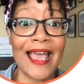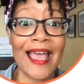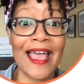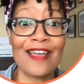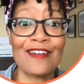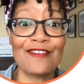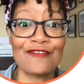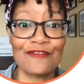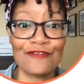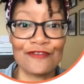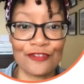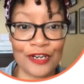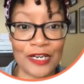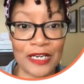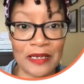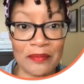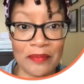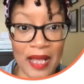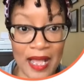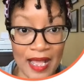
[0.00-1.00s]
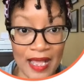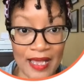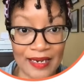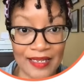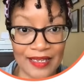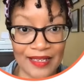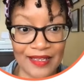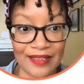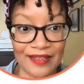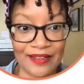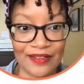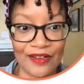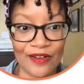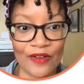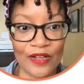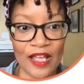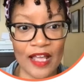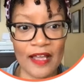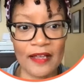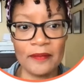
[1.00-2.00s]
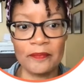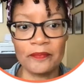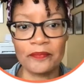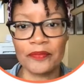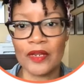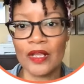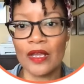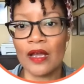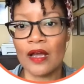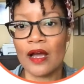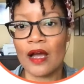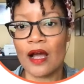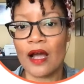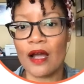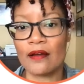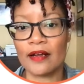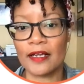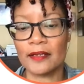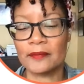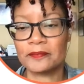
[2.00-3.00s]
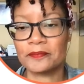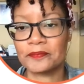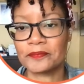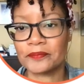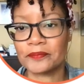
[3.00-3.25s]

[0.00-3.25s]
everybody, okay? All right.